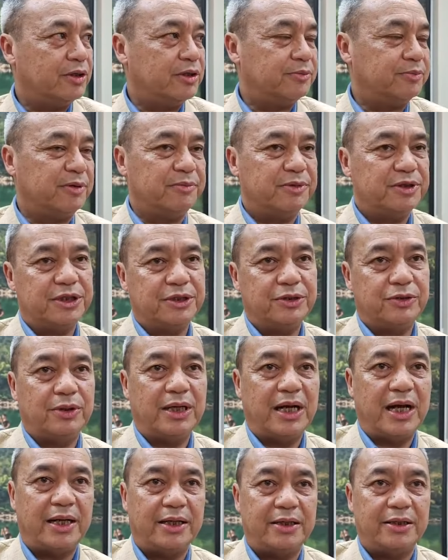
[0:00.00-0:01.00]
permission to
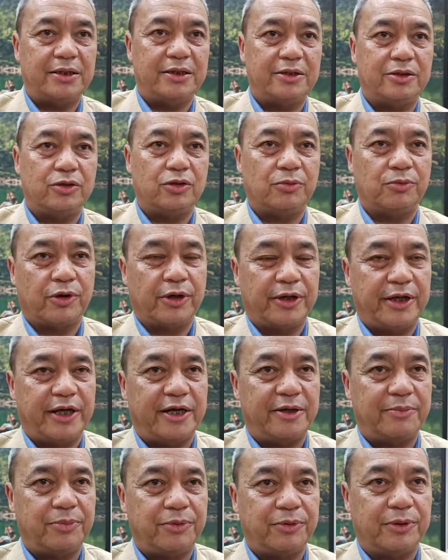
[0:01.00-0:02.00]
land in Umroi
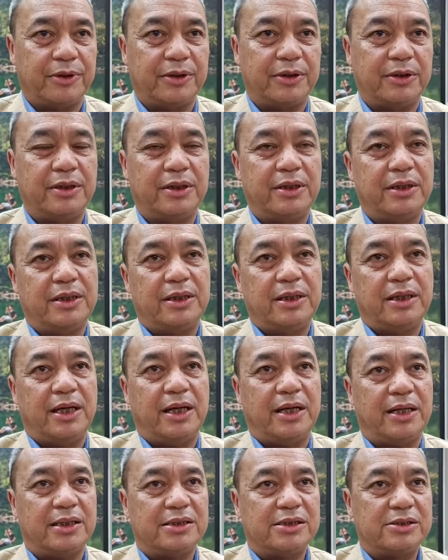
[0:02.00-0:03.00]
Airport. And
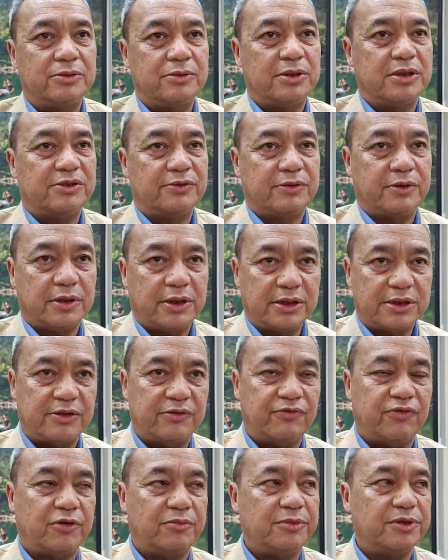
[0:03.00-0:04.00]
as soon as we got this
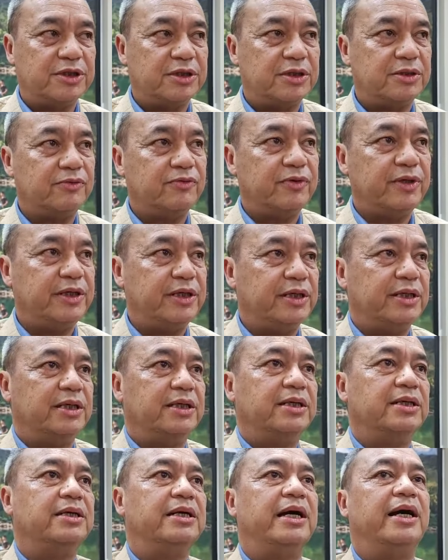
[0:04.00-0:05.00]
information, we
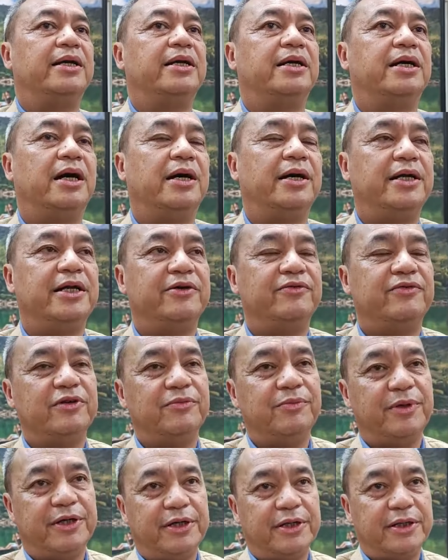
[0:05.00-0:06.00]
had a high-level
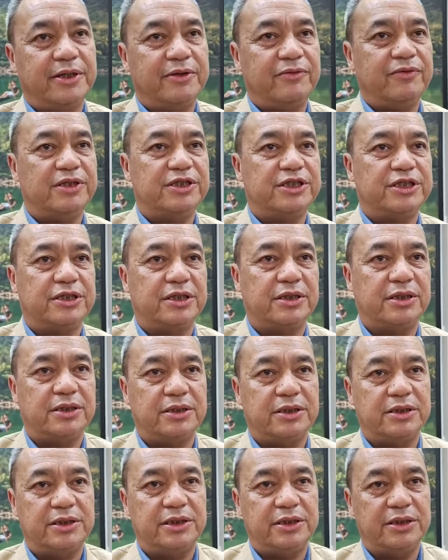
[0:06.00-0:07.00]
meeting in which
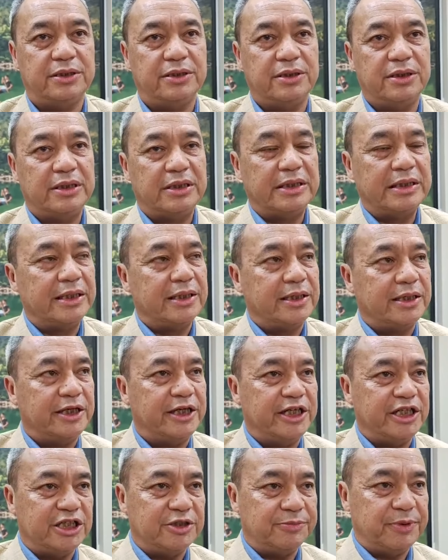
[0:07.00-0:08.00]
the
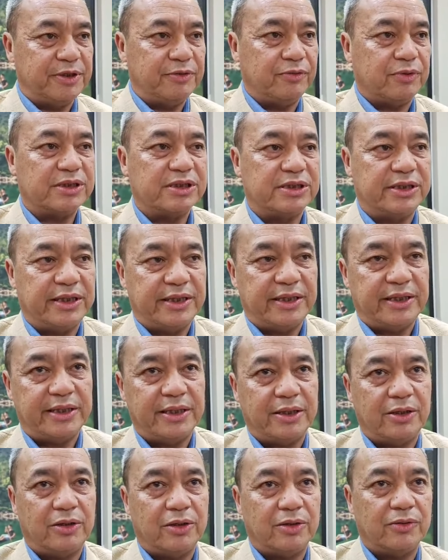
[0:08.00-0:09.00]
DGP was there
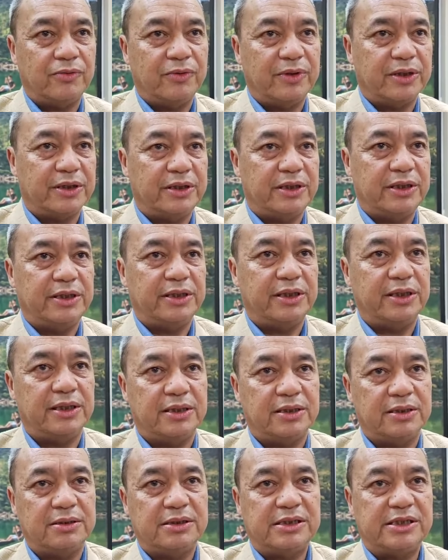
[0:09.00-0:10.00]
along with the
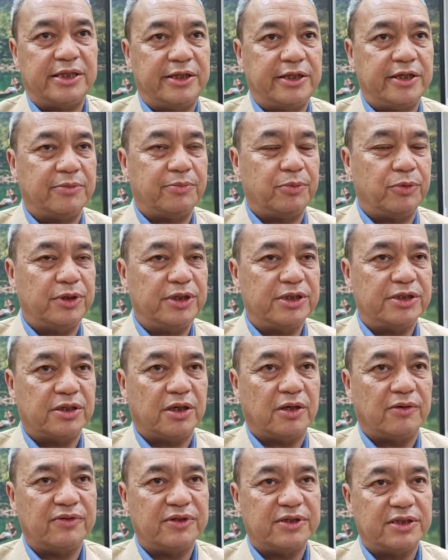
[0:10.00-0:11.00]
senior police
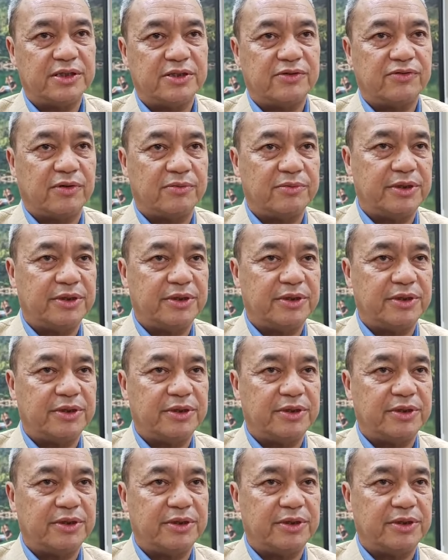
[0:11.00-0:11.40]
officers from the